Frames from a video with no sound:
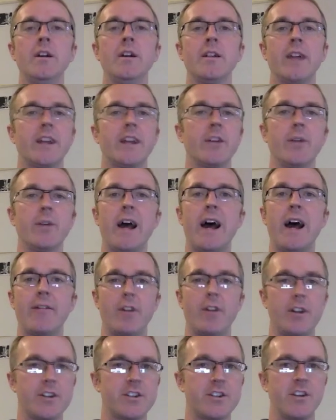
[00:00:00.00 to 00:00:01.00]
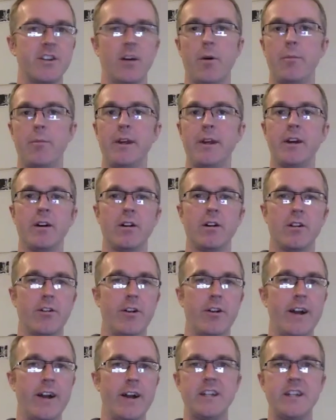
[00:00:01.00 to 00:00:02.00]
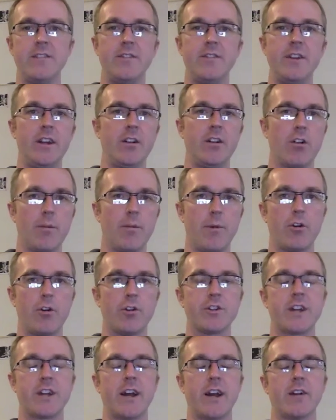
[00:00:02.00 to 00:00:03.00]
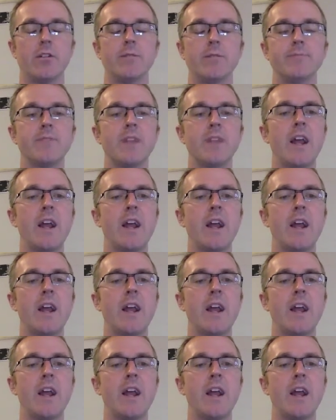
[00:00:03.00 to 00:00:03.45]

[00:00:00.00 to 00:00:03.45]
like you would have on a snowmobile or an A T V or a motorcycle.